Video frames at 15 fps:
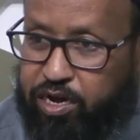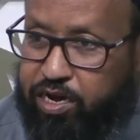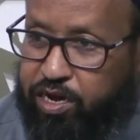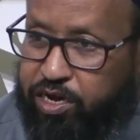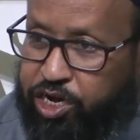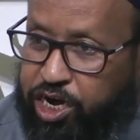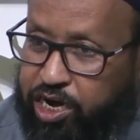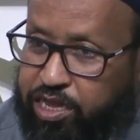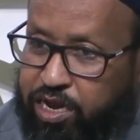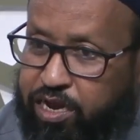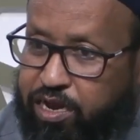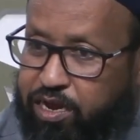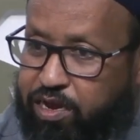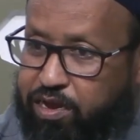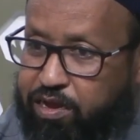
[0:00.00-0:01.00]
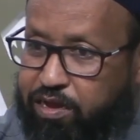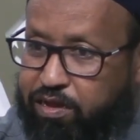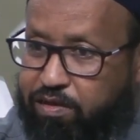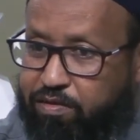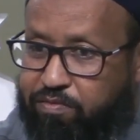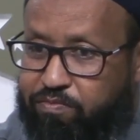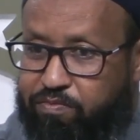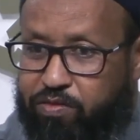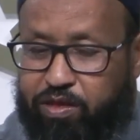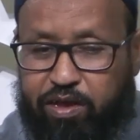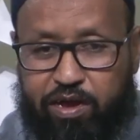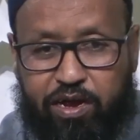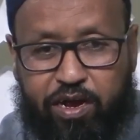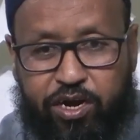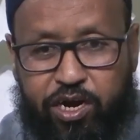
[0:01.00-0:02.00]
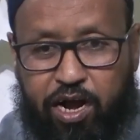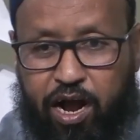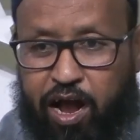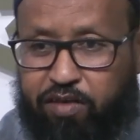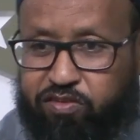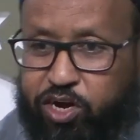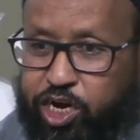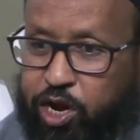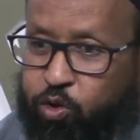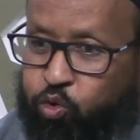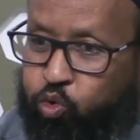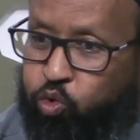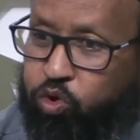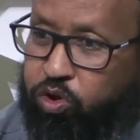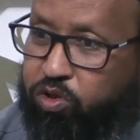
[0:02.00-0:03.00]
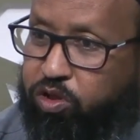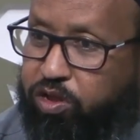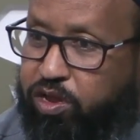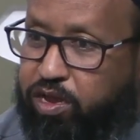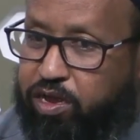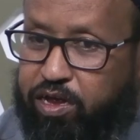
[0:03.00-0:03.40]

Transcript: Check the... Ask Sheikh Google.